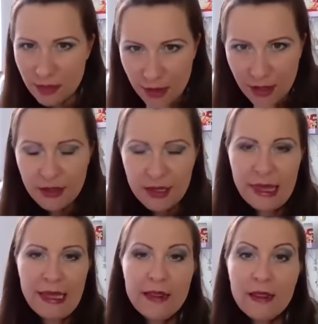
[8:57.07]
here
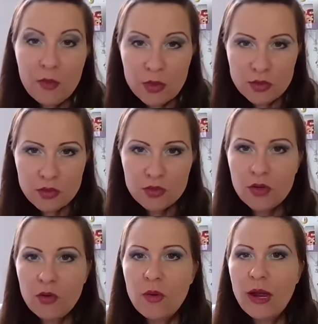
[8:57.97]
again, they wanted to
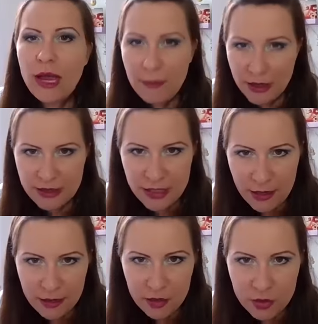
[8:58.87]
know, am I
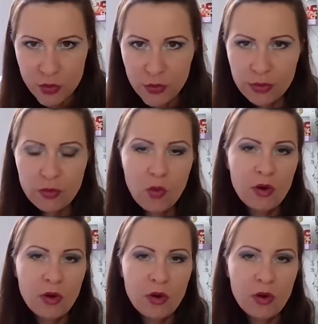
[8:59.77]
telling the truth,